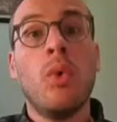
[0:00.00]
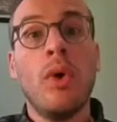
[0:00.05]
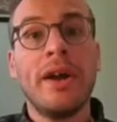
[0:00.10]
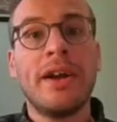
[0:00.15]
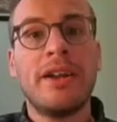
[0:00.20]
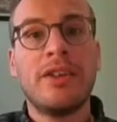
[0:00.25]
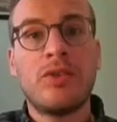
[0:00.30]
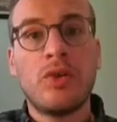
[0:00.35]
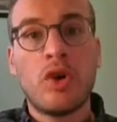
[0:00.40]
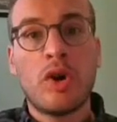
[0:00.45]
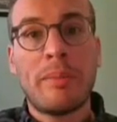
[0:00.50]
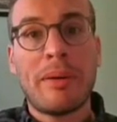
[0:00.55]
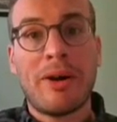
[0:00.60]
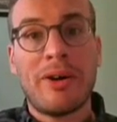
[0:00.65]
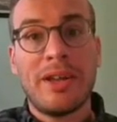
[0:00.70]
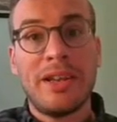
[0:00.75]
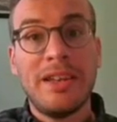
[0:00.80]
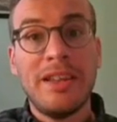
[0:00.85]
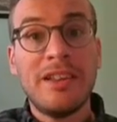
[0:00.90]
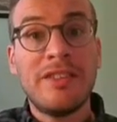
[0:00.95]
What I'm going to talk
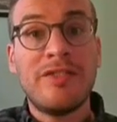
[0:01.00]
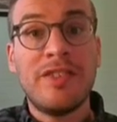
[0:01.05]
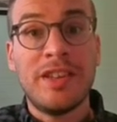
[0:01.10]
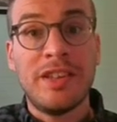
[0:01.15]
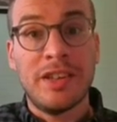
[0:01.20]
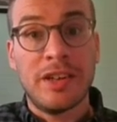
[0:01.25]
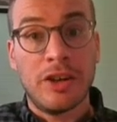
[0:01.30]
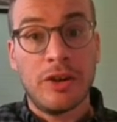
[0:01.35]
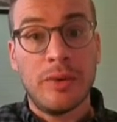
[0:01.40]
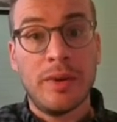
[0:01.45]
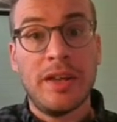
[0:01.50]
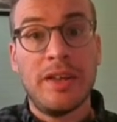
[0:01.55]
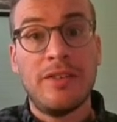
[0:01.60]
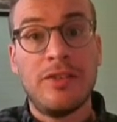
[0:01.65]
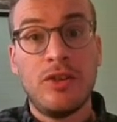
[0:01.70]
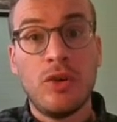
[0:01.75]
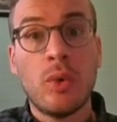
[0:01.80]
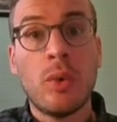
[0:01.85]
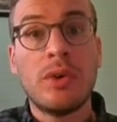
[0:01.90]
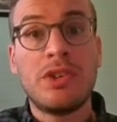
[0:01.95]
about in this video
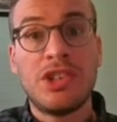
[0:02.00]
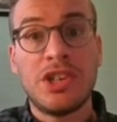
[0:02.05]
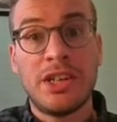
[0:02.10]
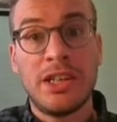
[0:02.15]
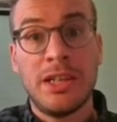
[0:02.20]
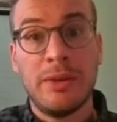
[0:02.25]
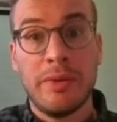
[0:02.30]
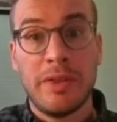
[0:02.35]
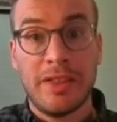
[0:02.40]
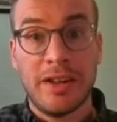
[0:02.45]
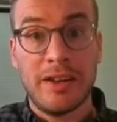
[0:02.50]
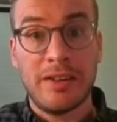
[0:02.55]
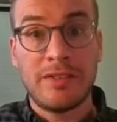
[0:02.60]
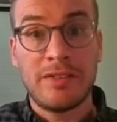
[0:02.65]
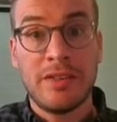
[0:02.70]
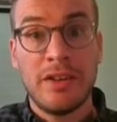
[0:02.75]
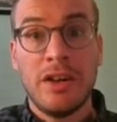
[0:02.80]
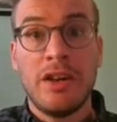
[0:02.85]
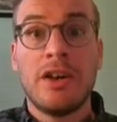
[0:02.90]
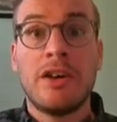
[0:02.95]
is your journey with
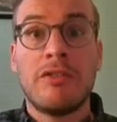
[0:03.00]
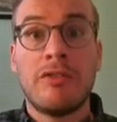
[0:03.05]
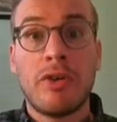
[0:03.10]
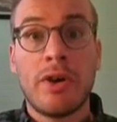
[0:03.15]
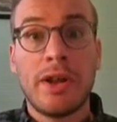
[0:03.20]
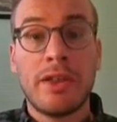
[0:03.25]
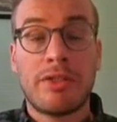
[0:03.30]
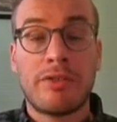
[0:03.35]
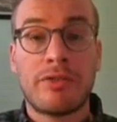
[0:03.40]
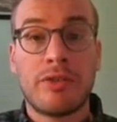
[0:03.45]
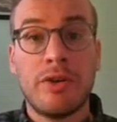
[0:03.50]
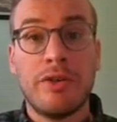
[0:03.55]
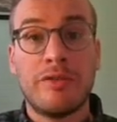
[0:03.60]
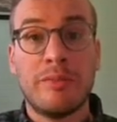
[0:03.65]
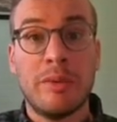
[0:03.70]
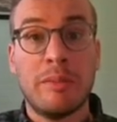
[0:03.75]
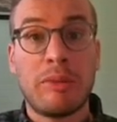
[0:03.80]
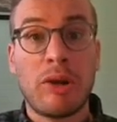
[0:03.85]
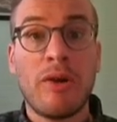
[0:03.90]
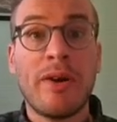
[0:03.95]
us, right through
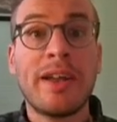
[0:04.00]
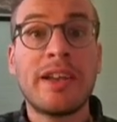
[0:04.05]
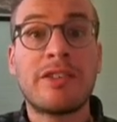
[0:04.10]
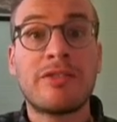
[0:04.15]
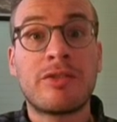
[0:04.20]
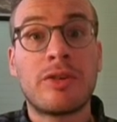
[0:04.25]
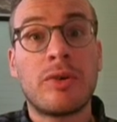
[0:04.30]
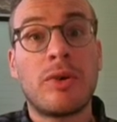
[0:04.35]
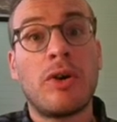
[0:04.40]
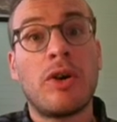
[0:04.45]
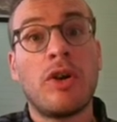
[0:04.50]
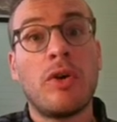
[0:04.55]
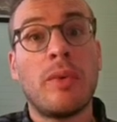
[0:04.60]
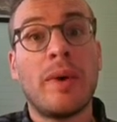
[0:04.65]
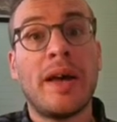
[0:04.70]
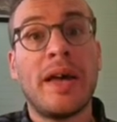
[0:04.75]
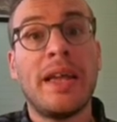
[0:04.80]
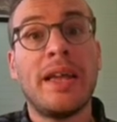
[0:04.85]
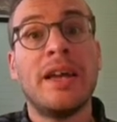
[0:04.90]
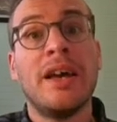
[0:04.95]
from applying to Royal
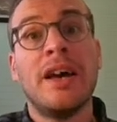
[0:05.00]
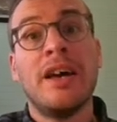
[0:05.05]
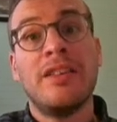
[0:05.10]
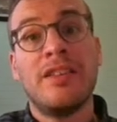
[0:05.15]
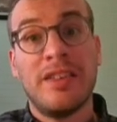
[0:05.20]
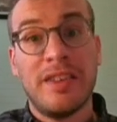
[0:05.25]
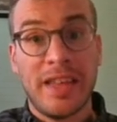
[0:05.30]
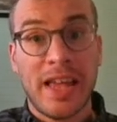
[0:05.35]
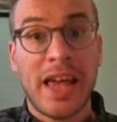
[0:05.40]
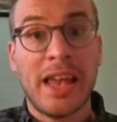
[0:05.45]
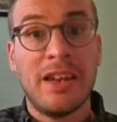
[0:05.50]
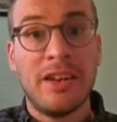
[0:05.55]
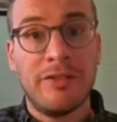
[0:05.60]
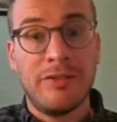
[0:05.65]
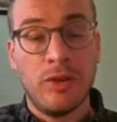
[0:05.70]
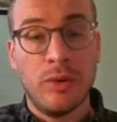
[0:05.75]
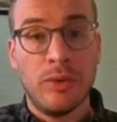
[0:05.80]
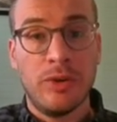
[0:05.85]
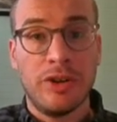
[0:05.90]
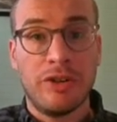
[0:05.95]
Holloway to the end
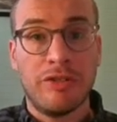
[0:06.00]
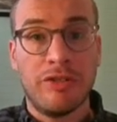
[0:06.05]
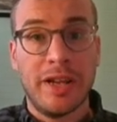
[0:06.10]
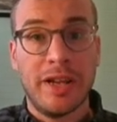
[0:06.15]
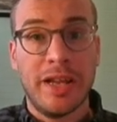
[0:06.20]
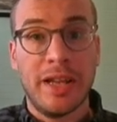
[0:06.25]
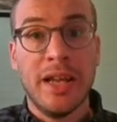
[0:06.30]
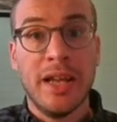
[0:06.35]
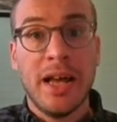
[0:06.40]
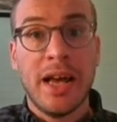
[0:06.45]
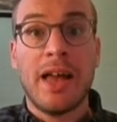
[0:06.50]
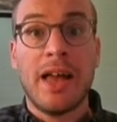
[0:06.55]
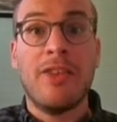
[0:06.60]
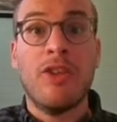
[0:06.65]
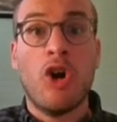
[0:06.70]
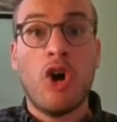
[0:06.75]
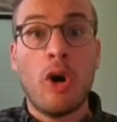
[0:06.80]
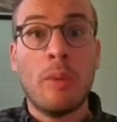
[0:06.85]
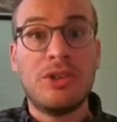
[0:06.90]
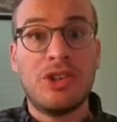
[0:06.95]
of your degree and
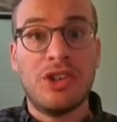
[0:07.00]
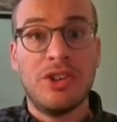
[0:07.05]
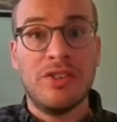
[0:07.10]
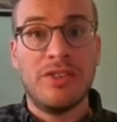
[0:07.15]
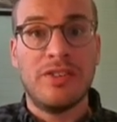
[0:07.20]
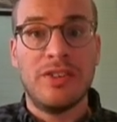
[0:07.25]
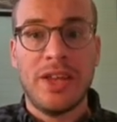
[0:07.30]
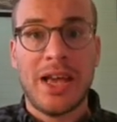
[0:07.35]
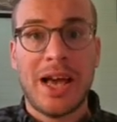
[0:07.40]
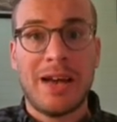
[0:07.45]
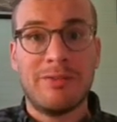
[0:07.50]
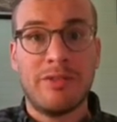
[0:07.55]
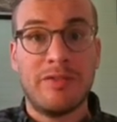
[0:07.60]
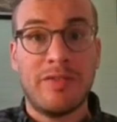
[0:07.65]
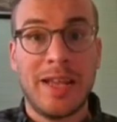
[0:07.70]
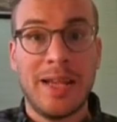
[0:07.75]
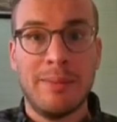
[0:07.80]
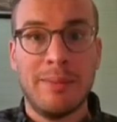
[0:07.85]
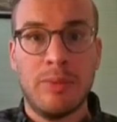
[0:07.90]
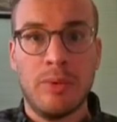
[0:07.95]
the options that you have
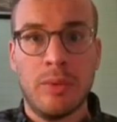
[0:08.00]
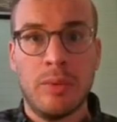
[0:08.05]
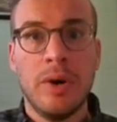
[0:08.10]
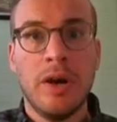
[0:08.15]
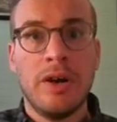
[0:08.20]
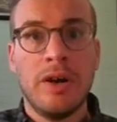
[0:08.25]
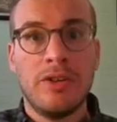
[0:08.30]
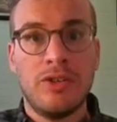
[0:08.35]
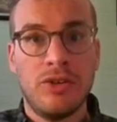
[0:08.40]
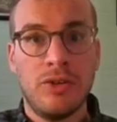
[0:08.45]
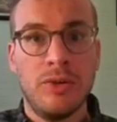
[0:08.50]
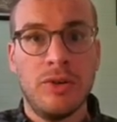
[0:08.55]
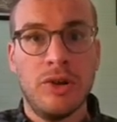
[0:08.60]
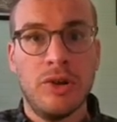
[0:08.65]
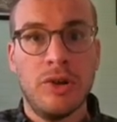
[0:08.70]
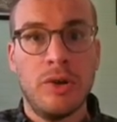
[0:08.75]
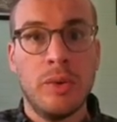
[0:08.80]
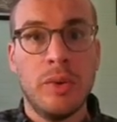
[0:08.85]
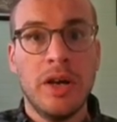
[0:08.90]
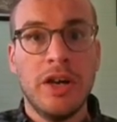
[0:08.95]
available to
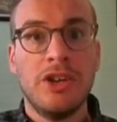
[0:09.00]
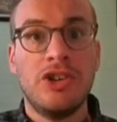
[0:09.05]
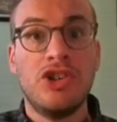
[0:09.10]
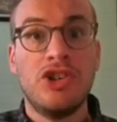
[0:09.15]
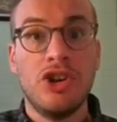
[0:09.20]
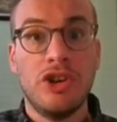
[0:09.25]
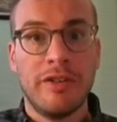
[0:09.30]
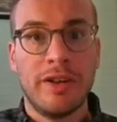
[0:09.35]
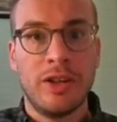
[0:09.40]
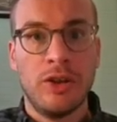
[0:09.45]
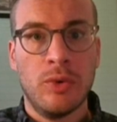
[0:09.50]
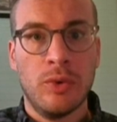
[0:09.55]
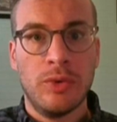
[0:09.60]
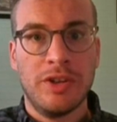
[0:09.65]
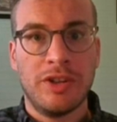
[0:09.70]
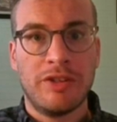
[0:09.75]
you during your